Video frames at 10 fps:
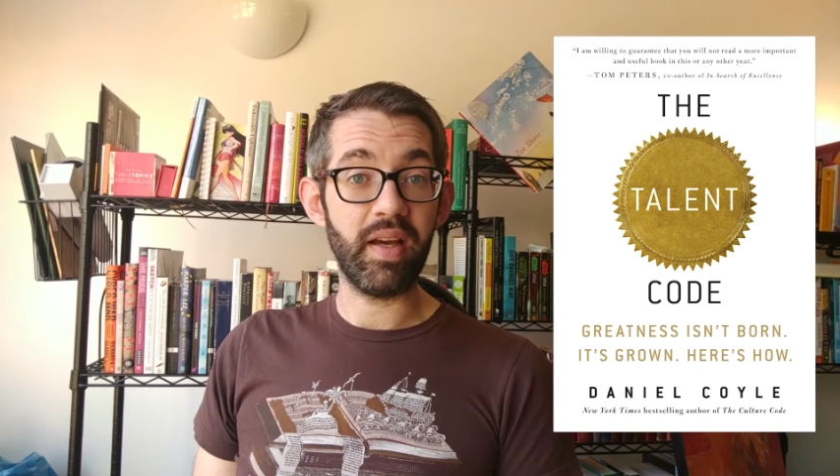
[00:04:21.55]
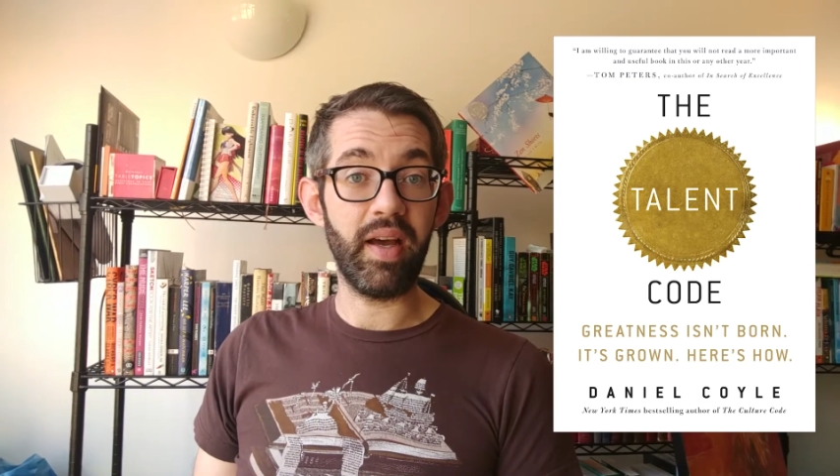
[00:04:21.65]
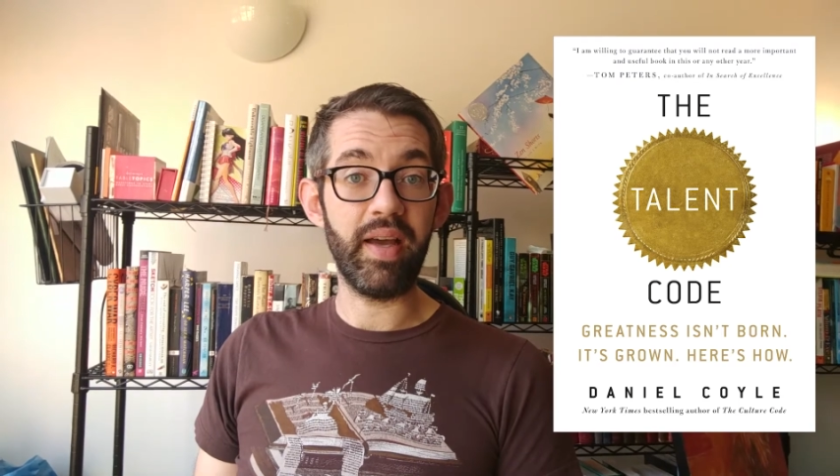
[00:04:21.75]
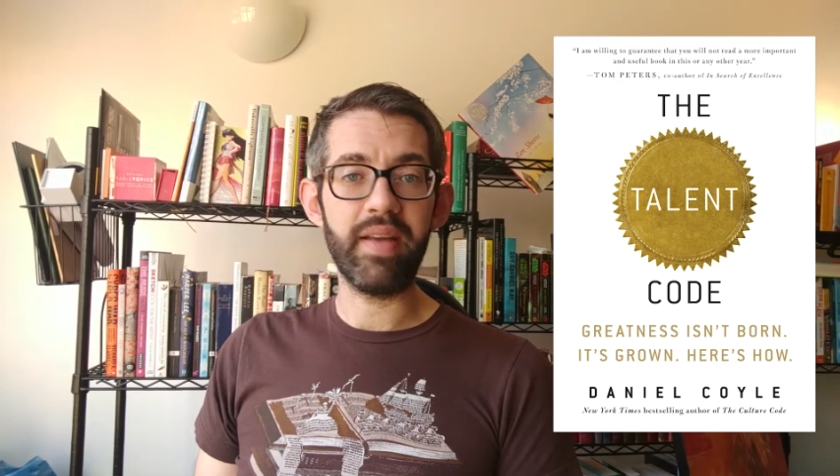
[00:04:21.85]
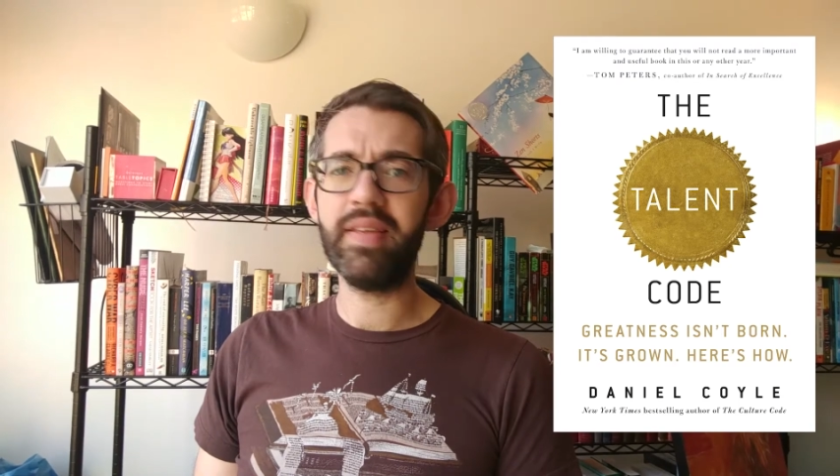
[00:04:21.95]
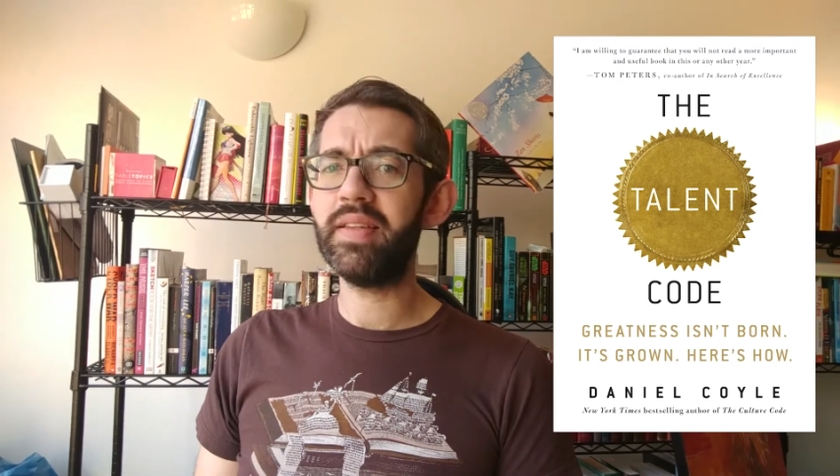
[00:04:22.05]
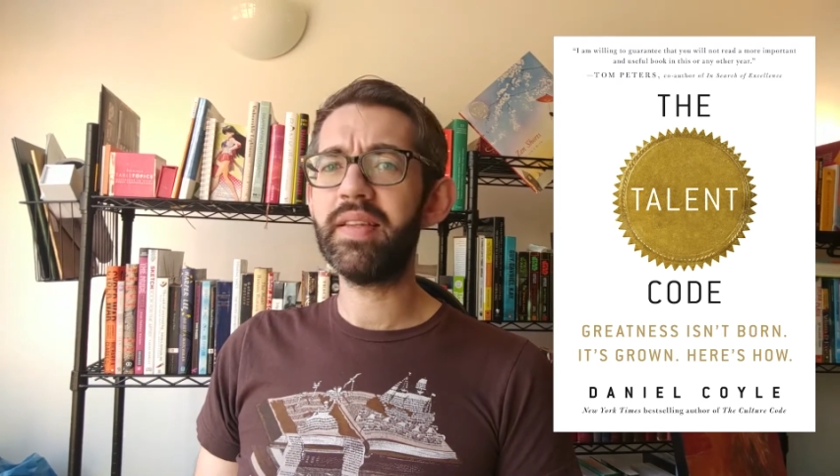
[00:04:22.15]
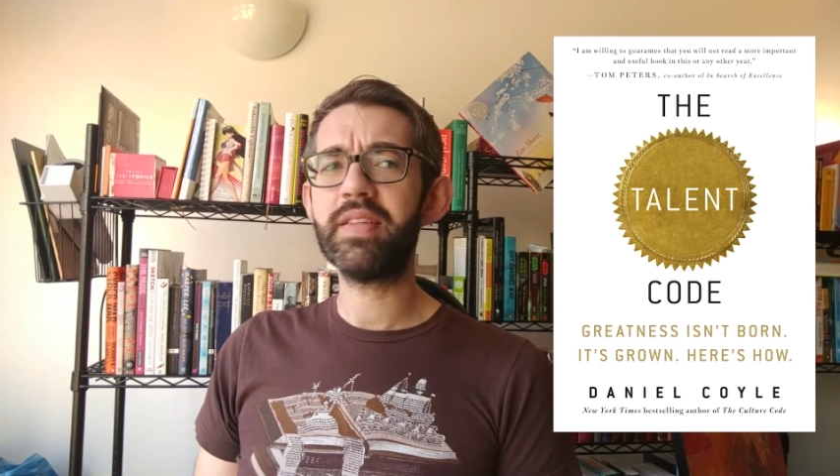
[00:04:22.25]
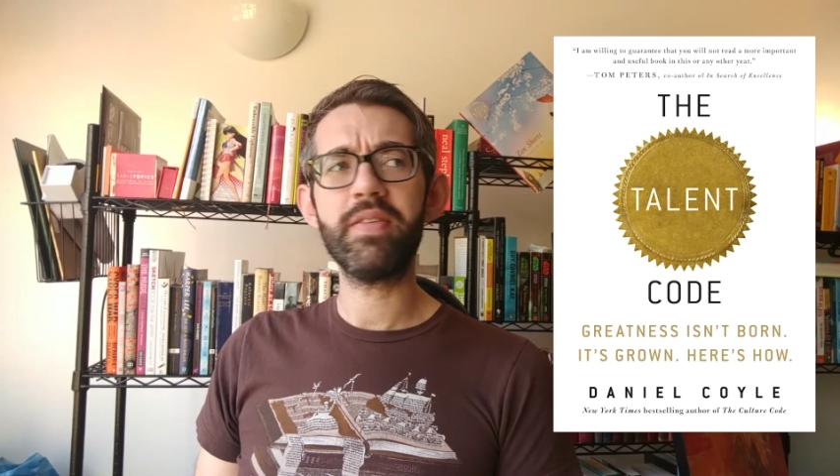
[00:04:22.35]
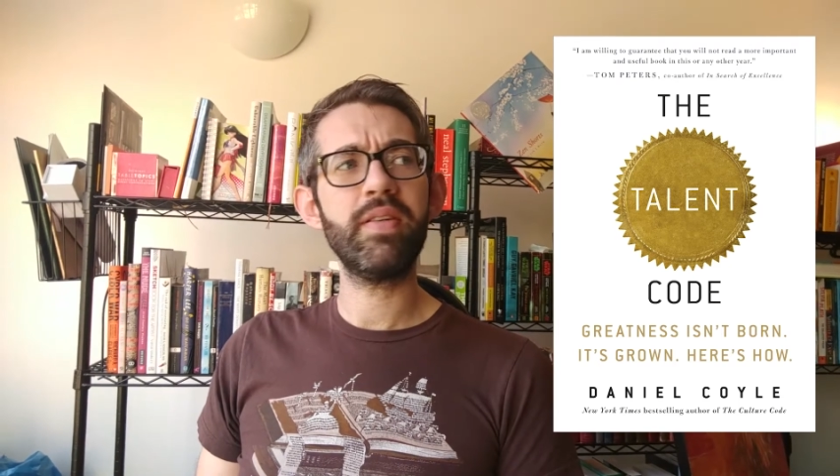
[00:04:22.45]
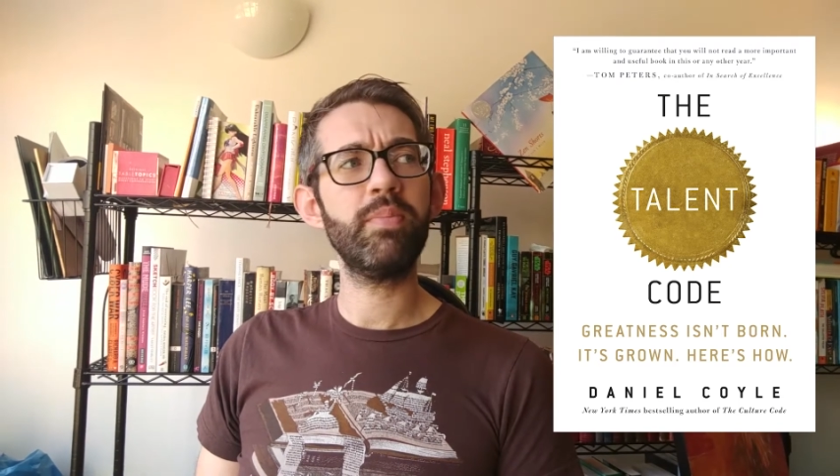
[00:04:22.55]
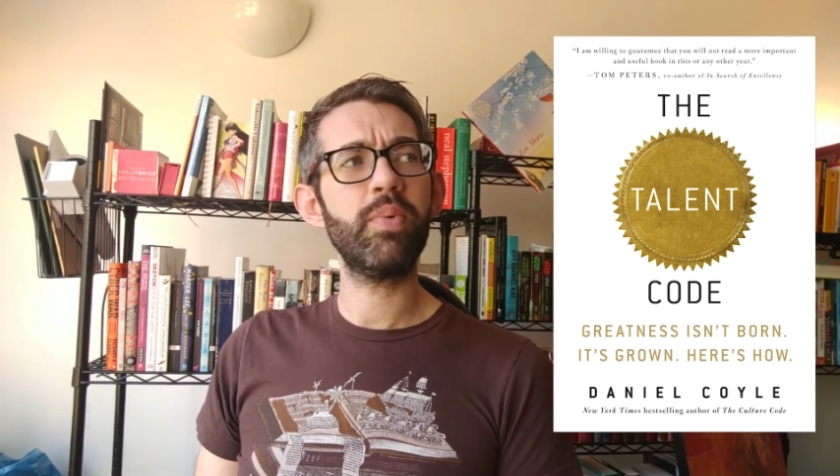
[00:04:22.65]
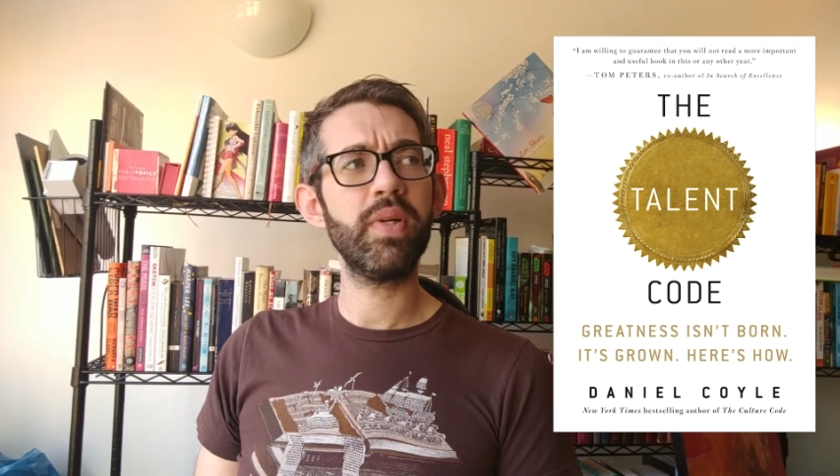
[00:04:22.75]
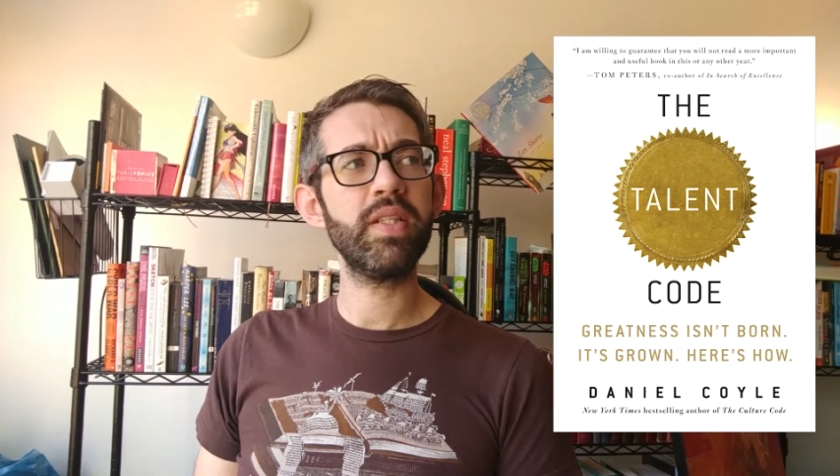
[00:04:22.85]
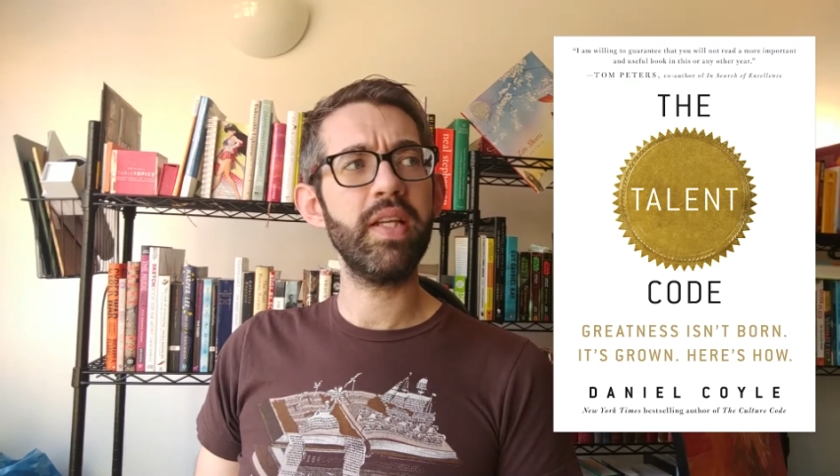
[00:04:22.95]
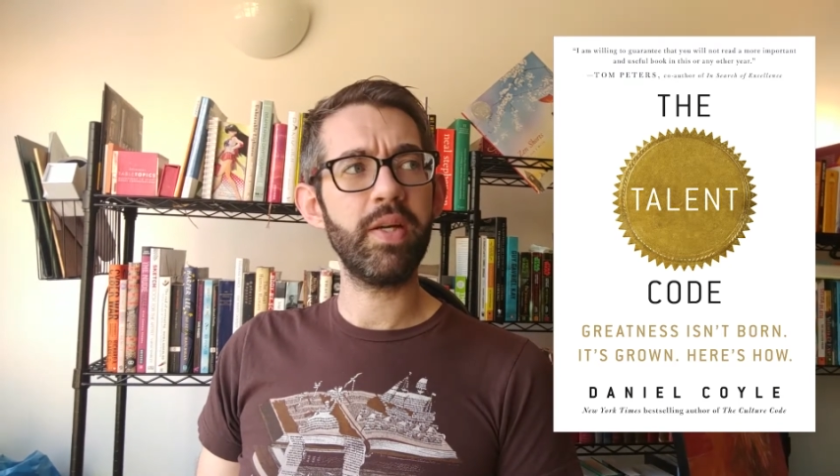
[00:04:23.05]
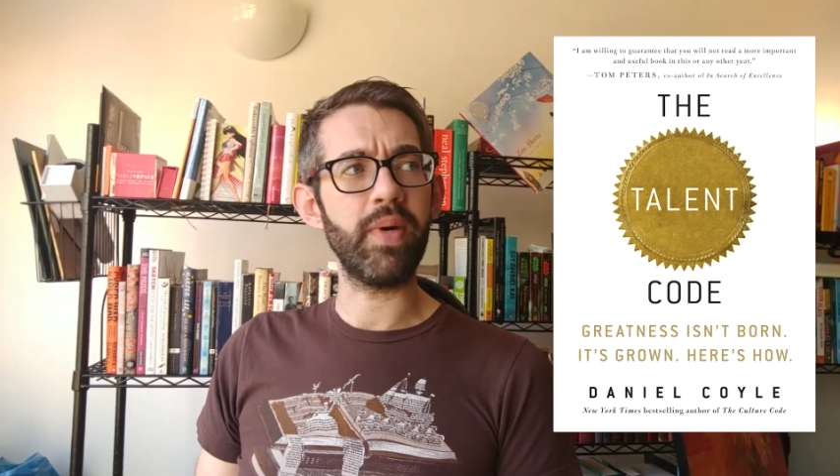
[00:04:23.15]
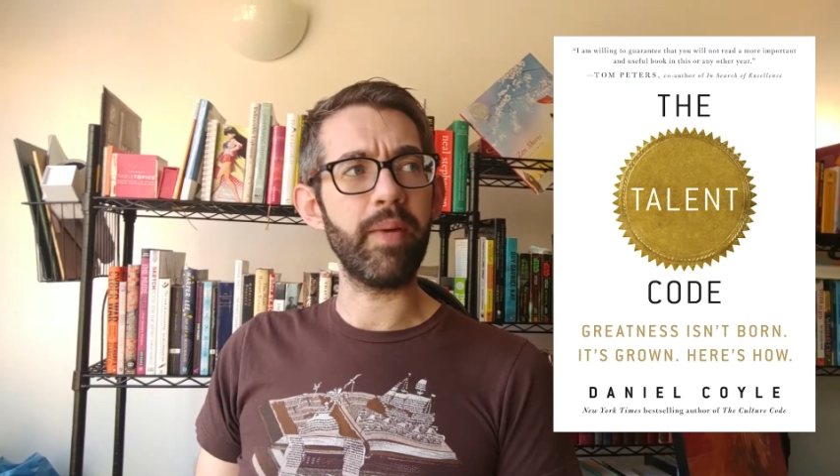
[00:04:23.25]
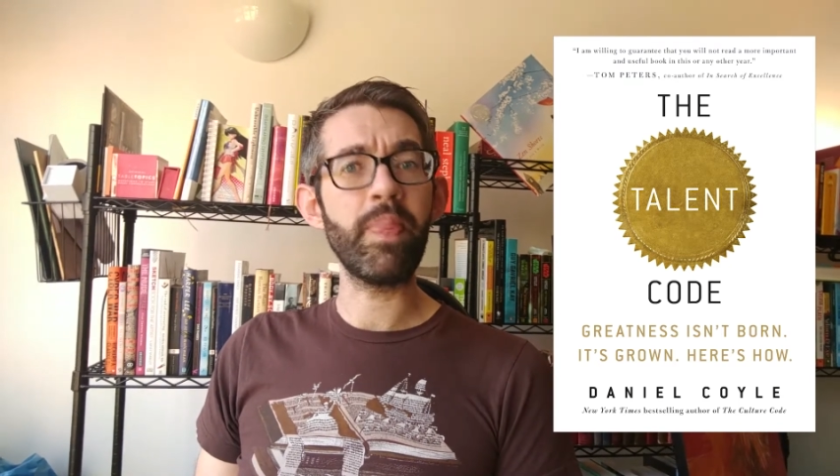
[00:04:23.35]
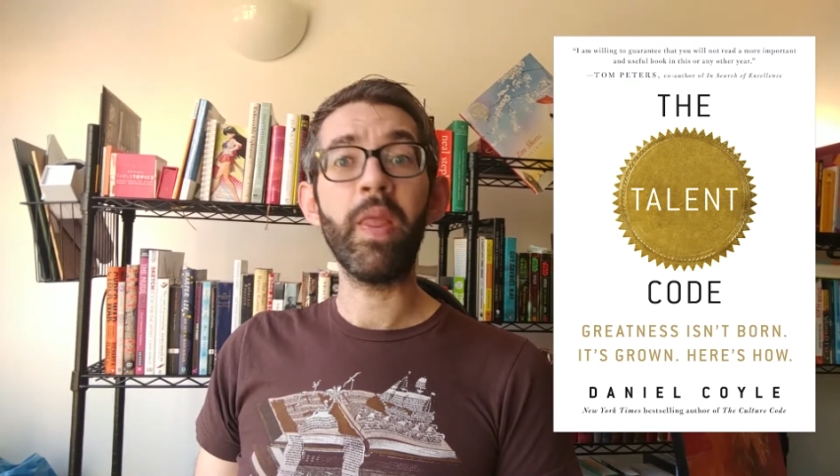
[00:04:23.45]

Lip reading: And I think that that's an important takeaway.